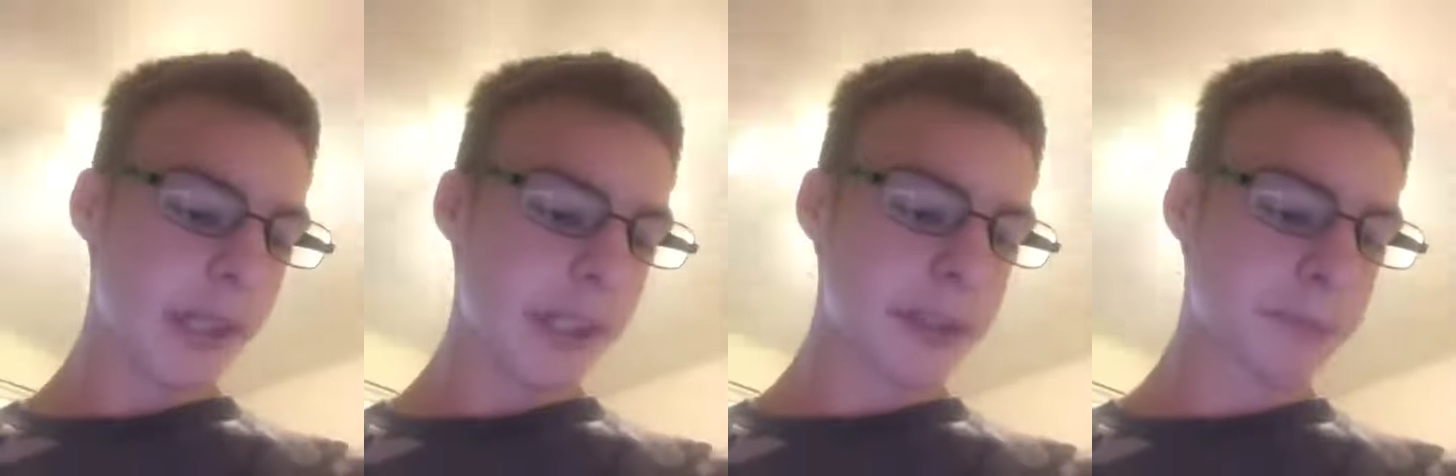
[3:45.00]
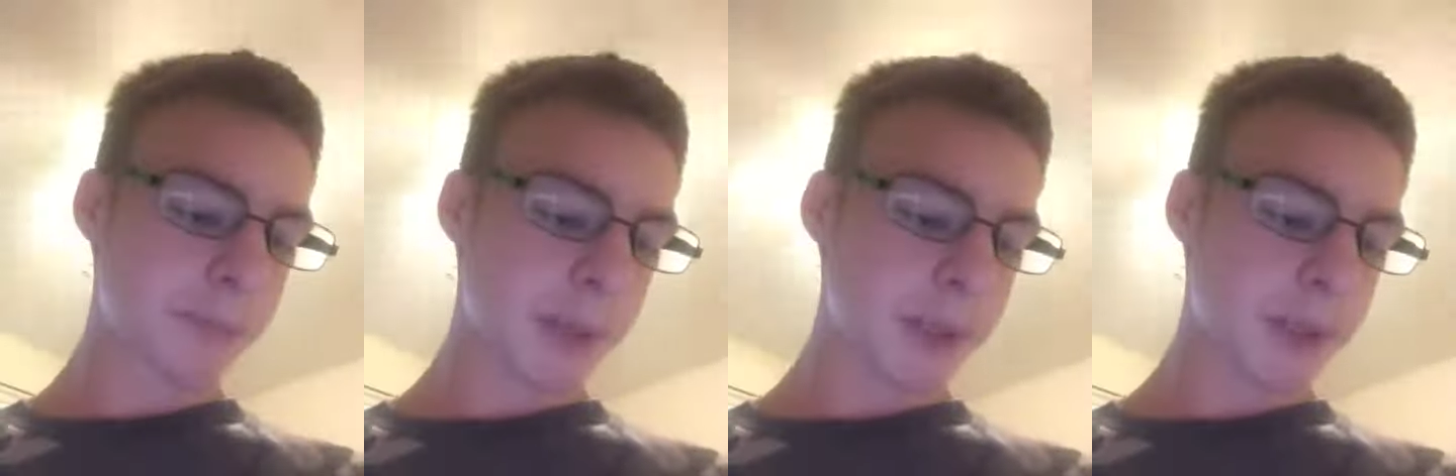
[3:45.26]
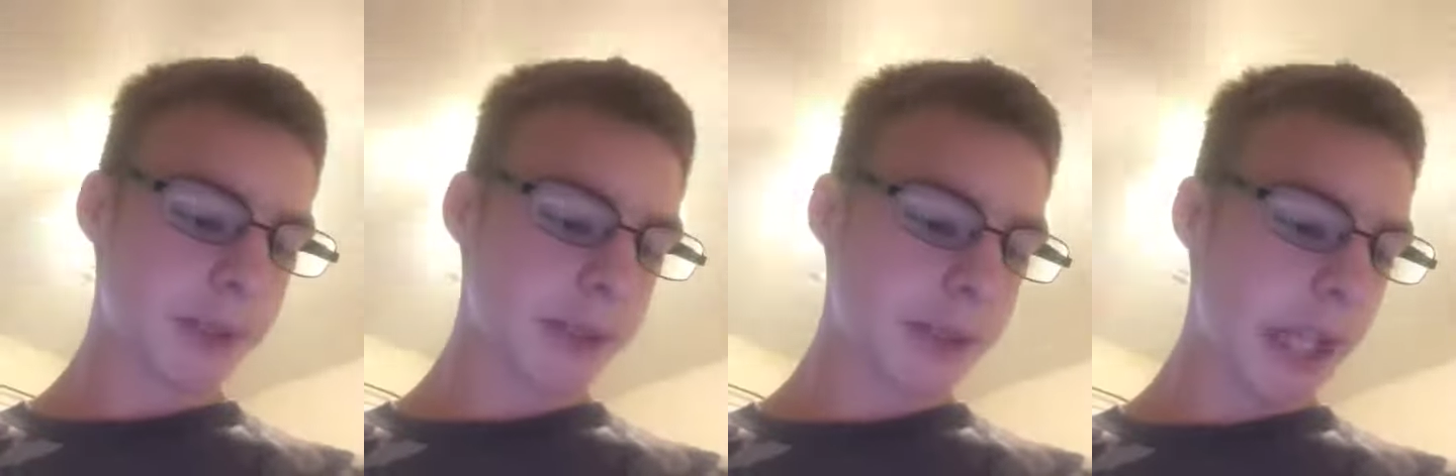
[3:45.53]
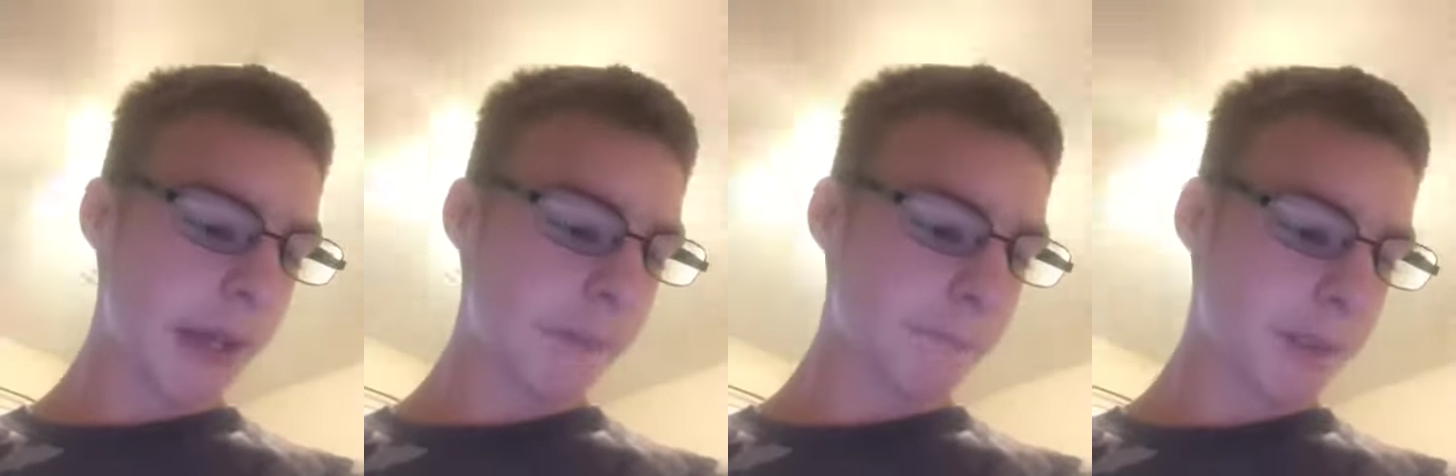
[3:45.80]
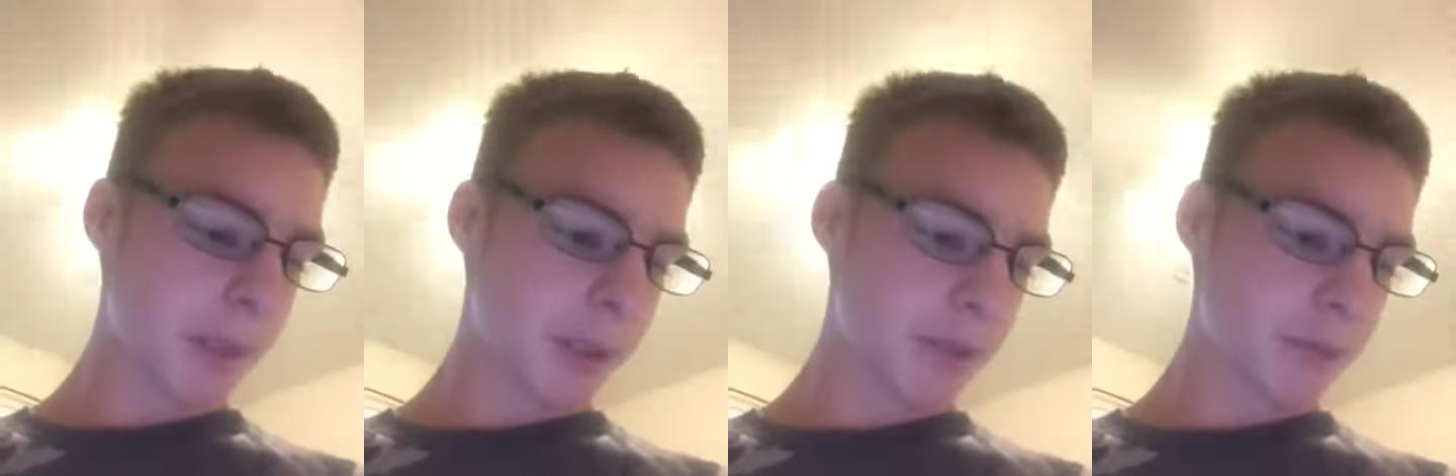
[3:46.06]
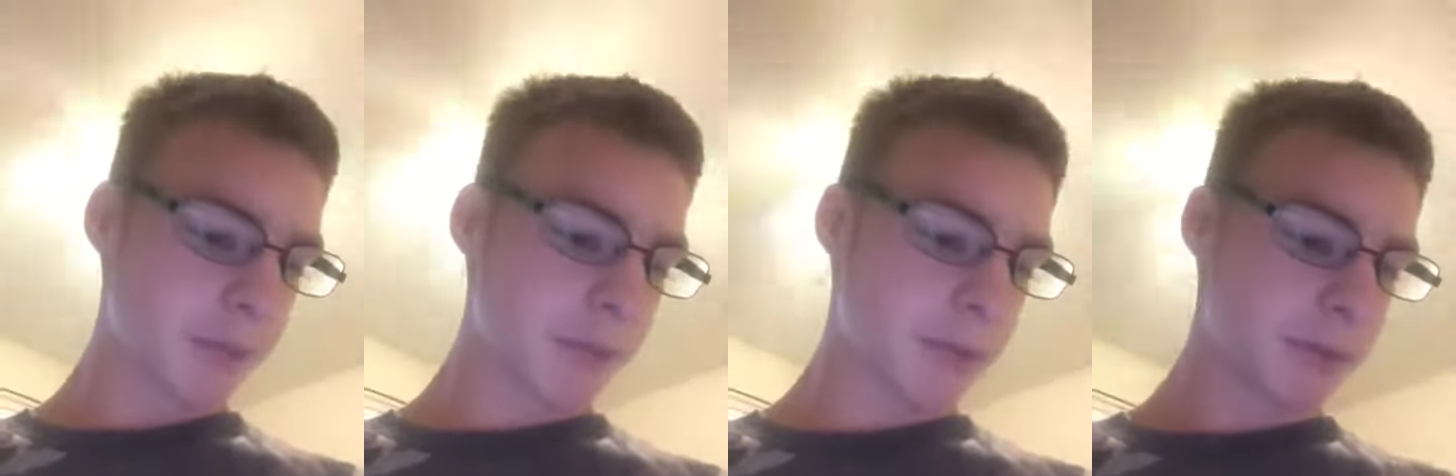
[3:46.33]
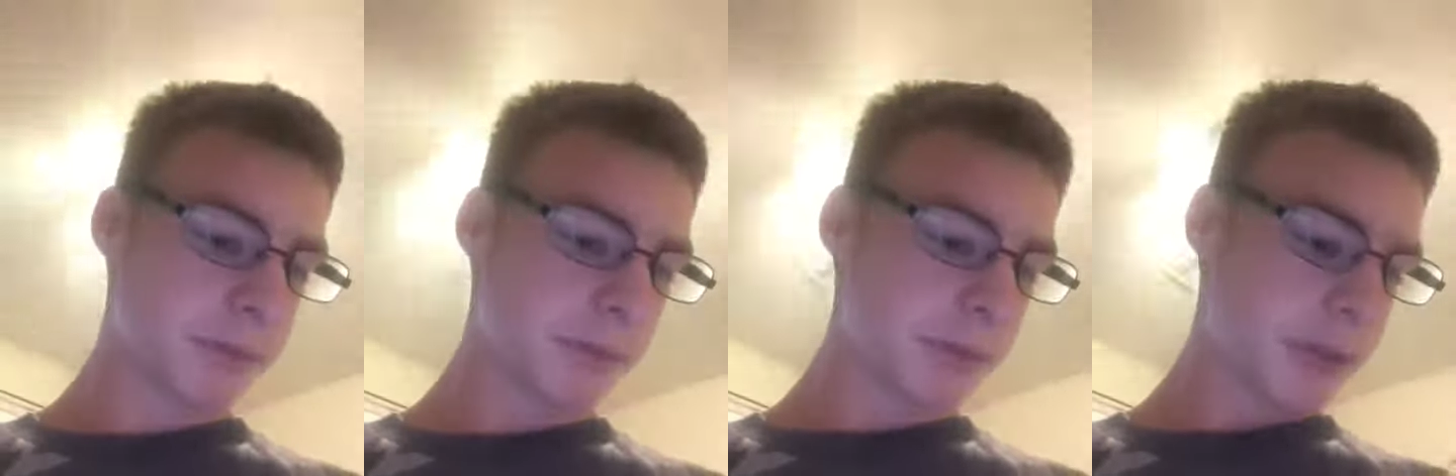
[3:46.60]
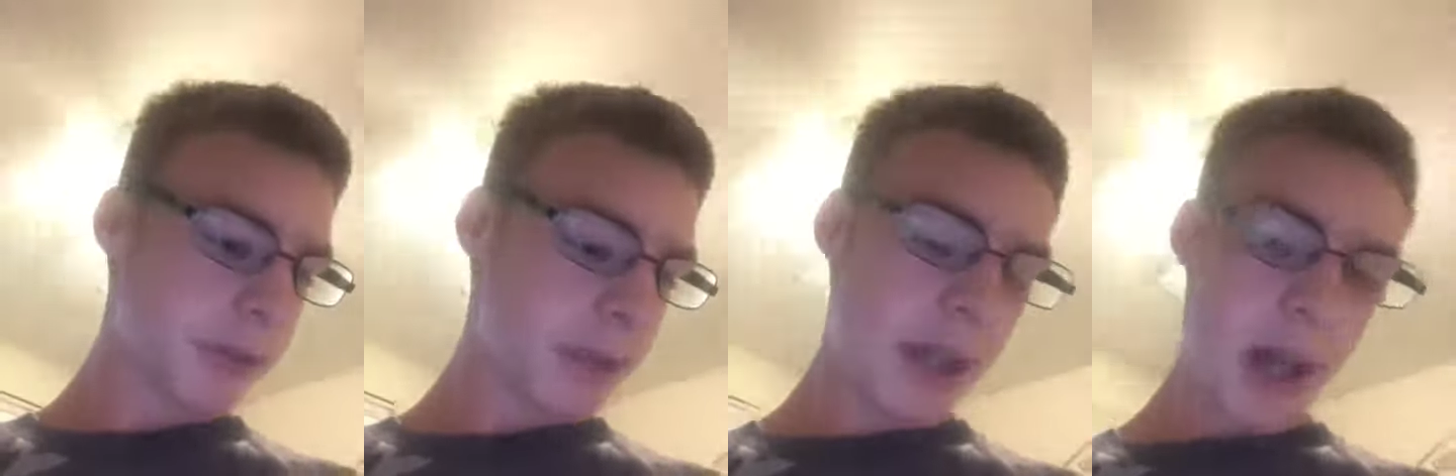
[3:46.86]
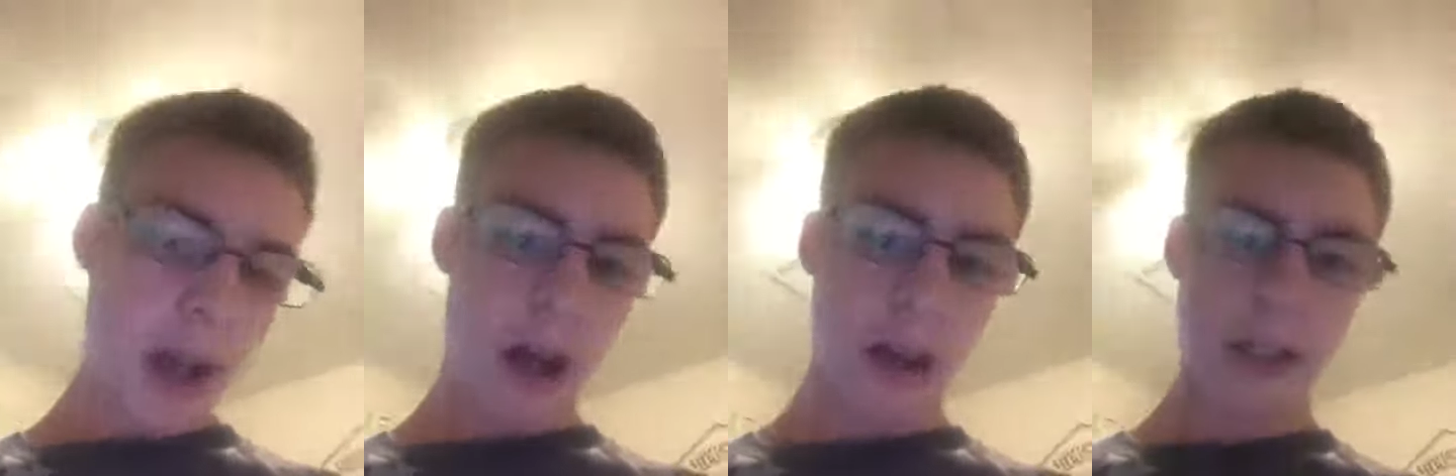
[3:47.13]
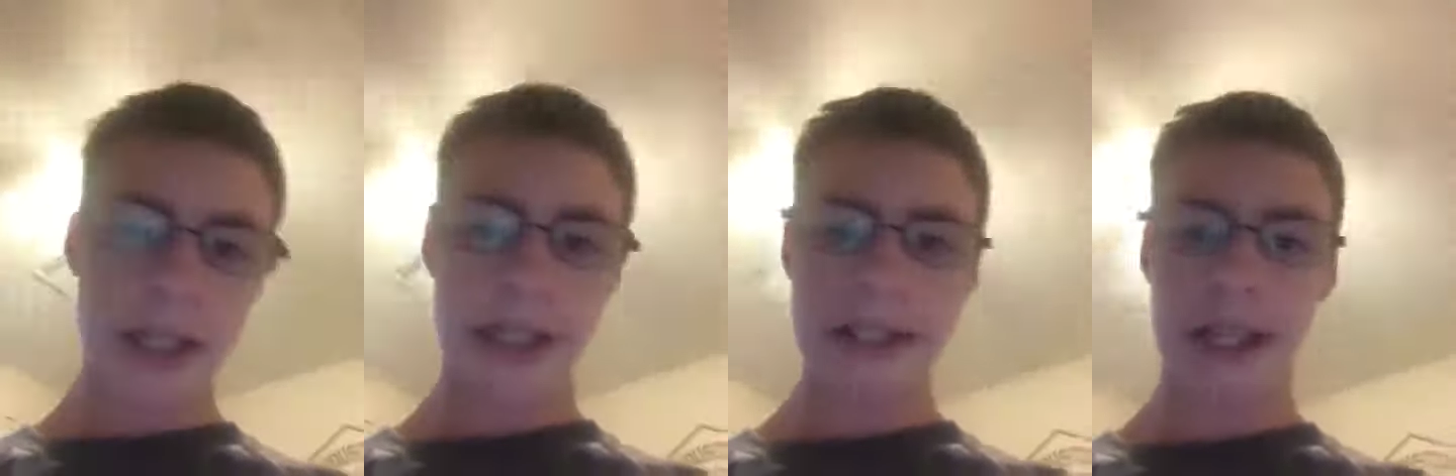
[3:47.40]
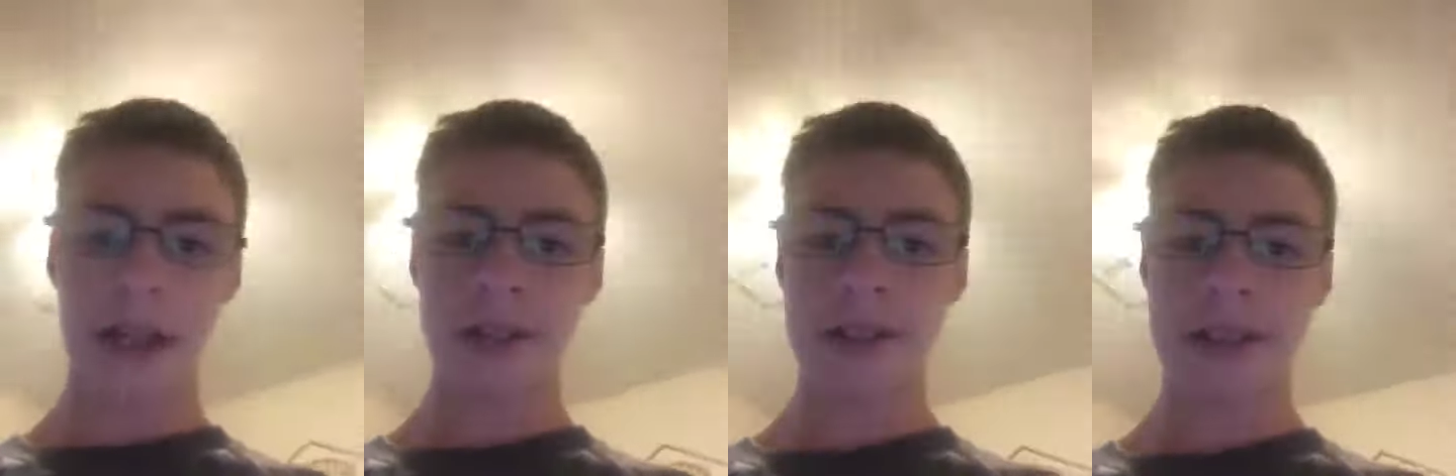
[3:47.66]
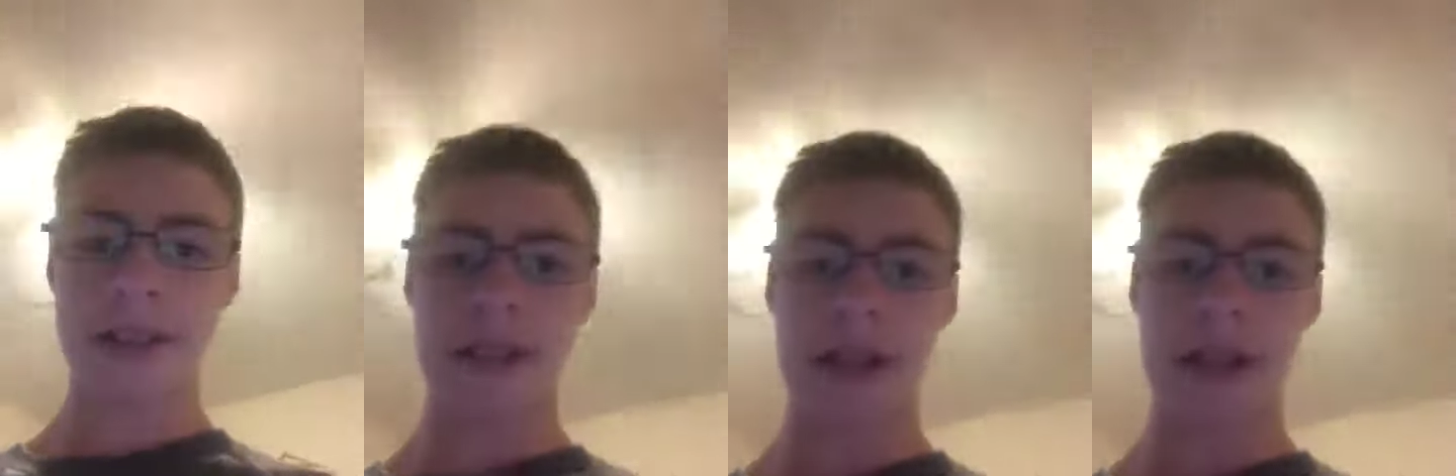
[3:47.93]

expert staff ghosts. Okay, now,